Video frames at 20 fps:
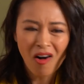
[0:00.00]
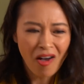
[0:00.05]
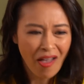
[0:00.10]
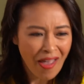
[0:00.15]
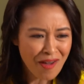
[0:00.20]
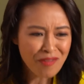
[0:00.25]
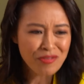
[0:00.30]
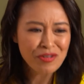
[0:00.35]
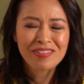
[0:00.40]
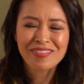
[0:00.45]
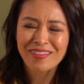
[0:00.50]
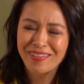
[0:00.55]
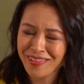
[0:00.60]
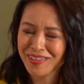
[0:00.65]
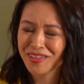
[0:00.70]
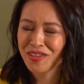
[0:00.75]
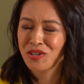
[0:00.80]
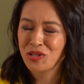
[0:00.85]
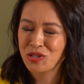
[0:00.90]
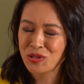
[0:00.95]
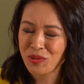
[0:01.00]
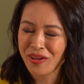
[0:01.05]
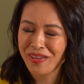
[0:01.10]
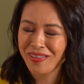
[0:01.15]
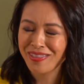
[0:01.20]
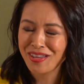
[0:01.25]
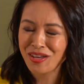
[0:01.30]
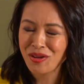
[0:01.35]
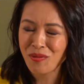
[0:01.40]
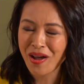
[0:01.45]
everything that you're doing in
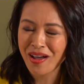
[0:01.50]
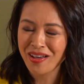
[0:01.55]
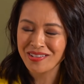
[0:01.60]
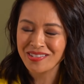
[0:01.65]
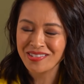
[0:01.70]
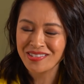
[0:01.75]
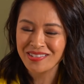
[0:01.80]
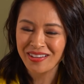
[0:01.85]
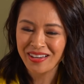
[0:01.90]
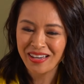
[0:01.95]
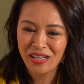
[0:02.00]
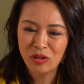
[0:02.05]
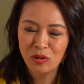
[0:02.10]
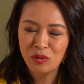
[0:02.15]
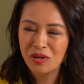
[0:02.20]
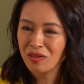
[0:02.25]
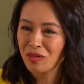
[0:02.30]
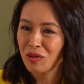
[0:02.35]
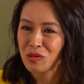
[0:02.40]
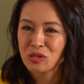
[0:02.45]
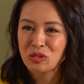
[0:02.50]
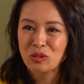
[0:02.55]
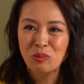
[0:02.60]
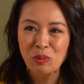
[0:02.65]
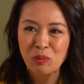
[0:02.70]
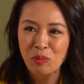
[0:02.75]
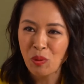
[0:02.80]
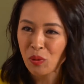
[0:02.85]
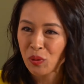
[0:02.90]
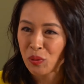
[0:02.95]
the US, including those Super
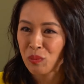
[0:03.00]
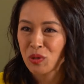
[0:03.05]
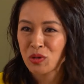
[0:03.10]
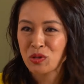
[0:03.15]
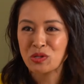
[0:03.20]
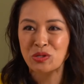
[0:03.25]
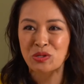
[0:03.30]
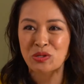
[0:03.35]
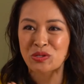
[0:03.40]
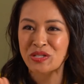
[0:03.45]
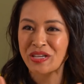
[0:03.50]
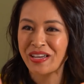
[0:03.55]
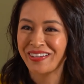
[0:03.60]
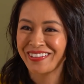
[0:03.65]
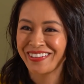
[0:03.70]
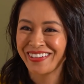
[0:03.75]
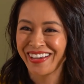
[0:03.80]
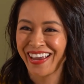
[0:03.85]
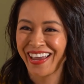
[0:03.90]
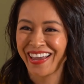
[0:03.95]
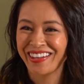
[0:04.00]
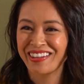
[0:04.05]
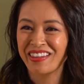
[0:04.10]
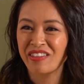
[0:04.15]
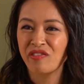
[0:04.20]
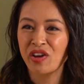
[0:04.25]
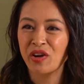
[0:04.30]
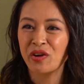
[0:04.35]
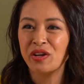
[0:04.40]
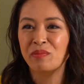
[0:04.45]
Bowl commercials and the
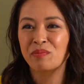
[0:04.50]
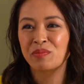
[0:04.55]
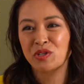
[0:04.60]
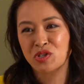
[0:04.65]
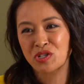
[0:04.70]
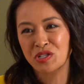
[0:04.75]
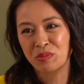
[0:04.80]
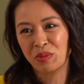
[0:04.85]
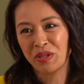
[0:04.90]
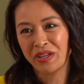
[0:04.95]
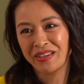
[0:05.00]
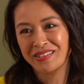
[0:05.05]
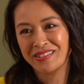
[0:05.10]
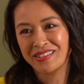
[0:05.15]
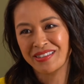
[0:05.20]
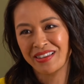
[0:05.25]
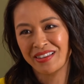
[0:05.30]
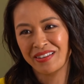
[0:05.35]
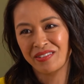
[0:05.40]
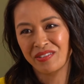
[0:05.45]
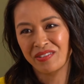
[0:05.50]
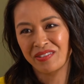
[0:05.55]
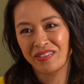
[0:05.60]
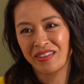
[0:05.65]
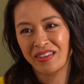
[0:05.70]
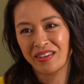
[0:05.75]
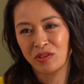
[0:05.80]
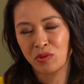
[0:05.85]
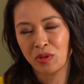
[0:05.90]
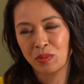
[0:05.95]
very ambitious plans
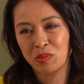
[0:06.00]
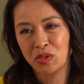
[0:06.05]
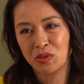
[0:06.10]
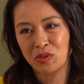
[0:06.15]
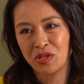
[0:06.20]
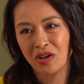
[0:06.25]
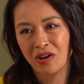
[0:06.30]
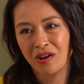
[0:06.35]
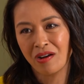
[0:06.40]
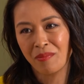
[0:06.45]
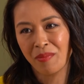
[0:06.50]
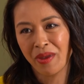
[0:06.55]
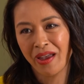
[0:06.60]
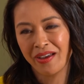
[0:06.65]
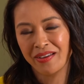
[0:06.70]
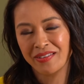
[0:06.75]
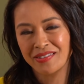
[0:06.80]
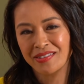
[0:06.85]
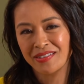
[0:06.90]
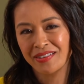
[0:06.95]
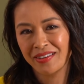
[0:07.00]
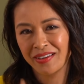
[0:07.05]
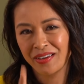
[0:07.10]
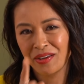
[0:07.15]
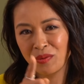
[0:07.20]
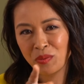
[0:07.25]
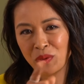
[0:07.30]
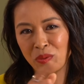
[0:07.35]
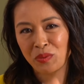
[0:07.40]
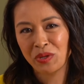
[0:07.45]
that Crypto.com has
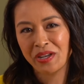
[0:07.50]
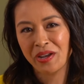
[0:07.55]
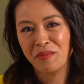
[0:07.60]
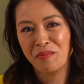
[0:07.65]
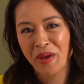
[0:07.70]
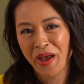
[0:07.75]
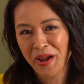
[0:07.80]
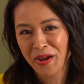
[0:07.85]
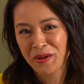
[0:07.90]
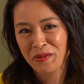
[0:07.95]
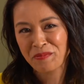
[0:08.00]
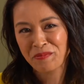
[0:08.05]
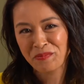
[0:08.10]
when we come back.